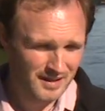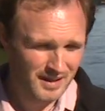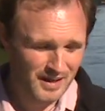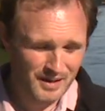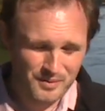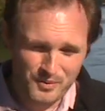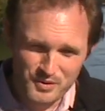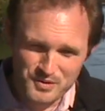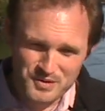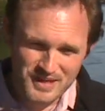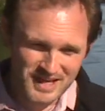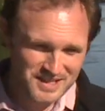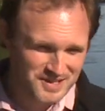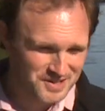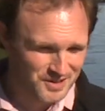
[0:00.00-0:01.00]
Well,
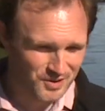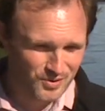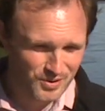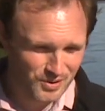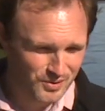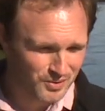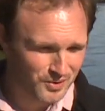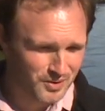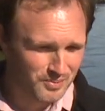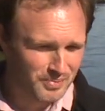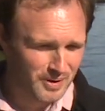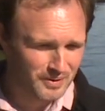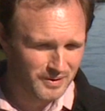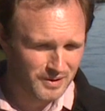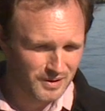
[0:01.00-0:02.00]
Sites is a critical
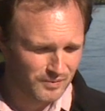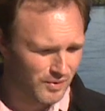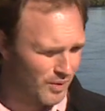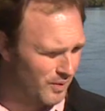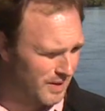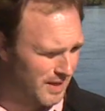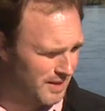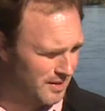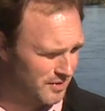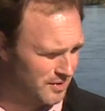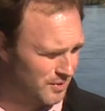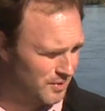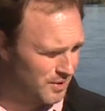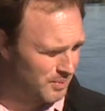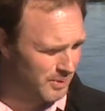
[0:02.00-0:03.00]
component of what we need to
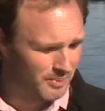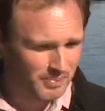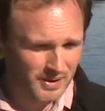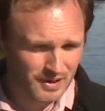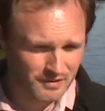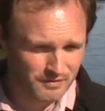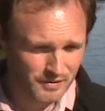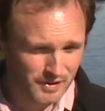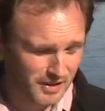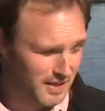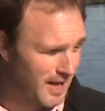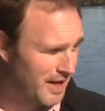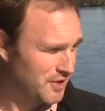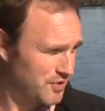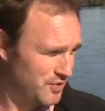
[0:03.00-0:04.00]
do to prepare for the
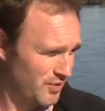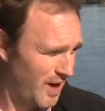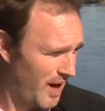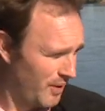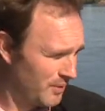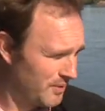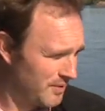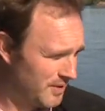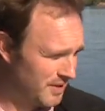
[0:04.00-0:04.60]
next drought